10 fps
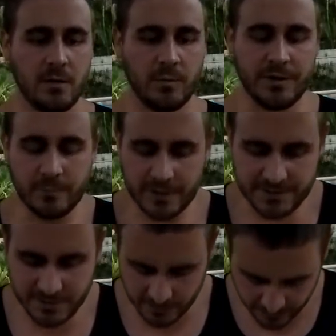What you want to
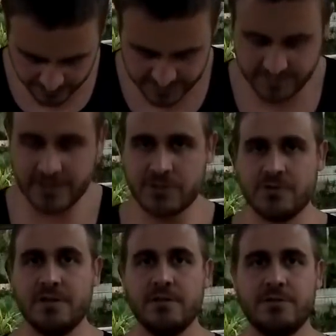do is make
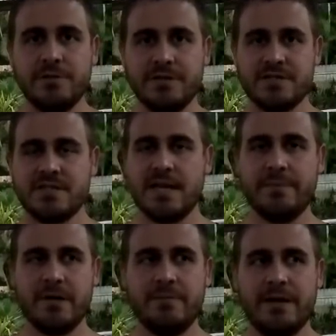sure that you're doing the
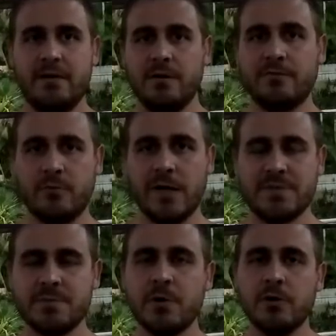same amount of
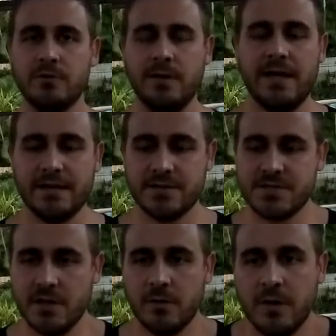reps per leg.
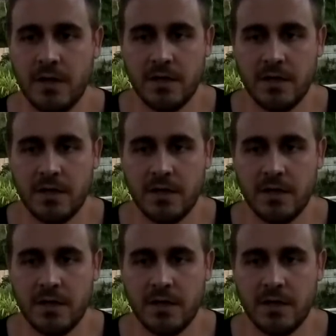So